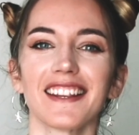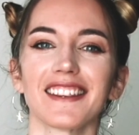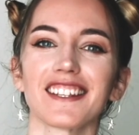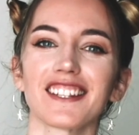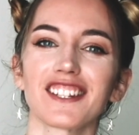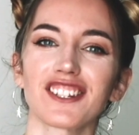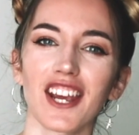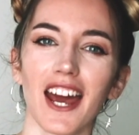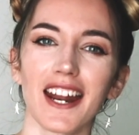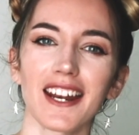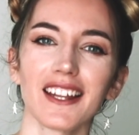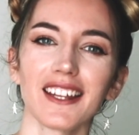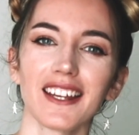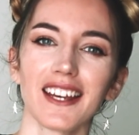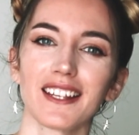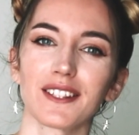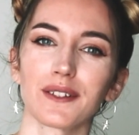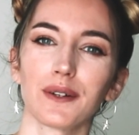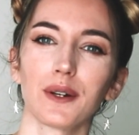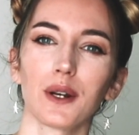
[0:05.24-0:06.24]
This channel
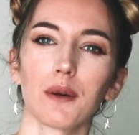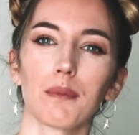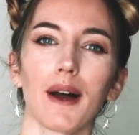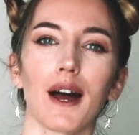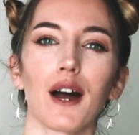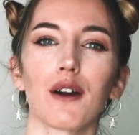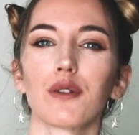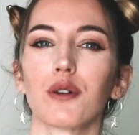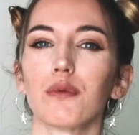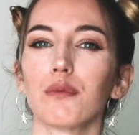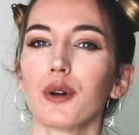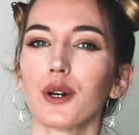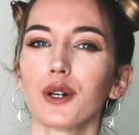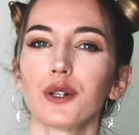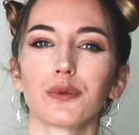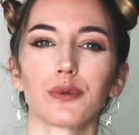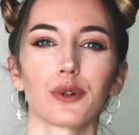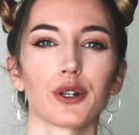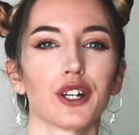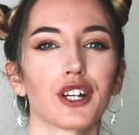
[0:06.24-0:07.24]
is all about
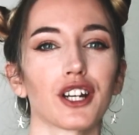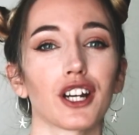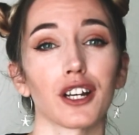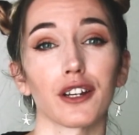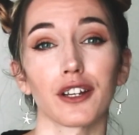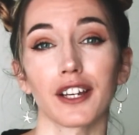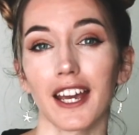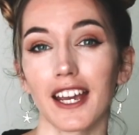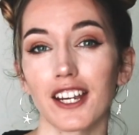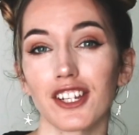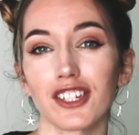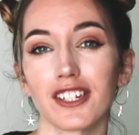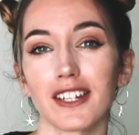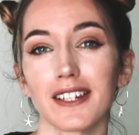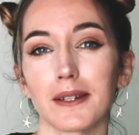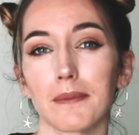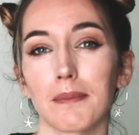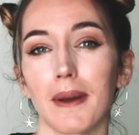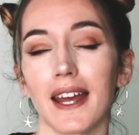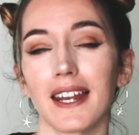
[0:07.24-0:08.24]
remote work, location
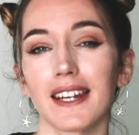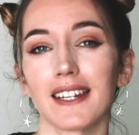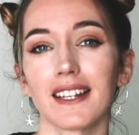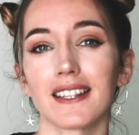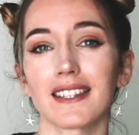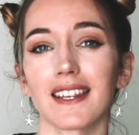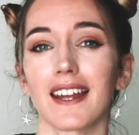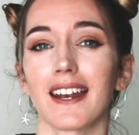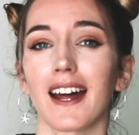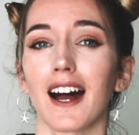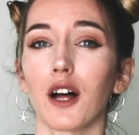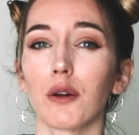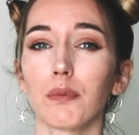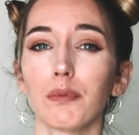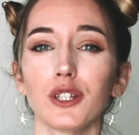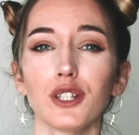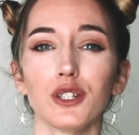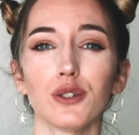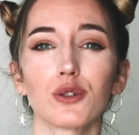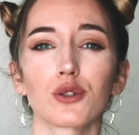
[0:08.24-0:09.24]
independence, and
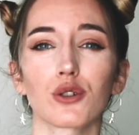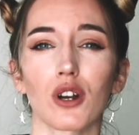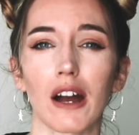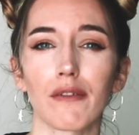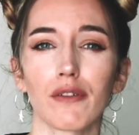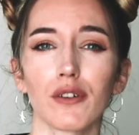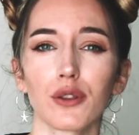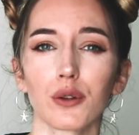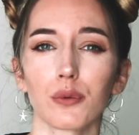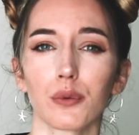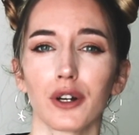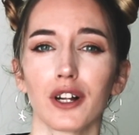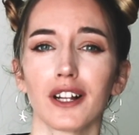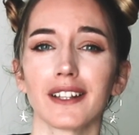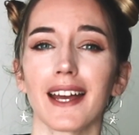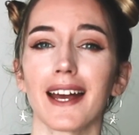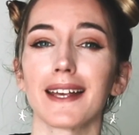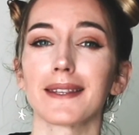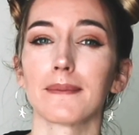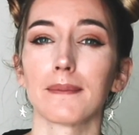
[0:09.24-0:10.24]
helping you travel the
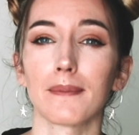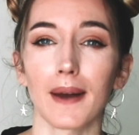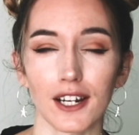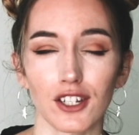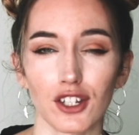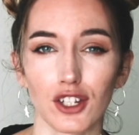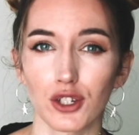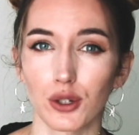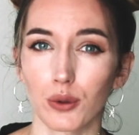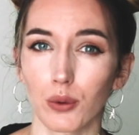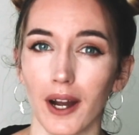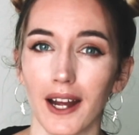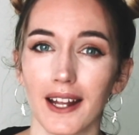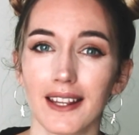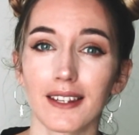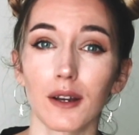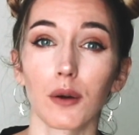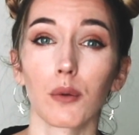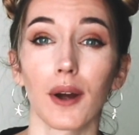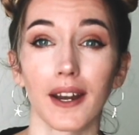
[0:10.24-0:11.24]
world as much as you
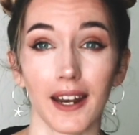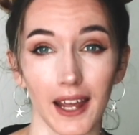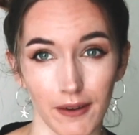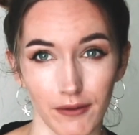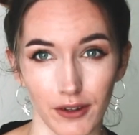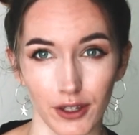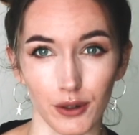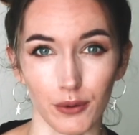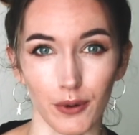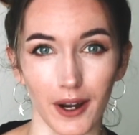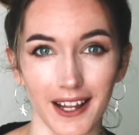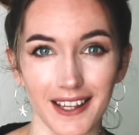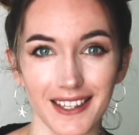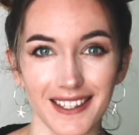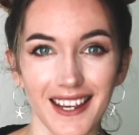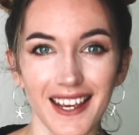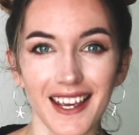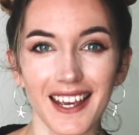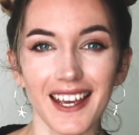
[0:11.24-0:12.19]
want, whenever you want.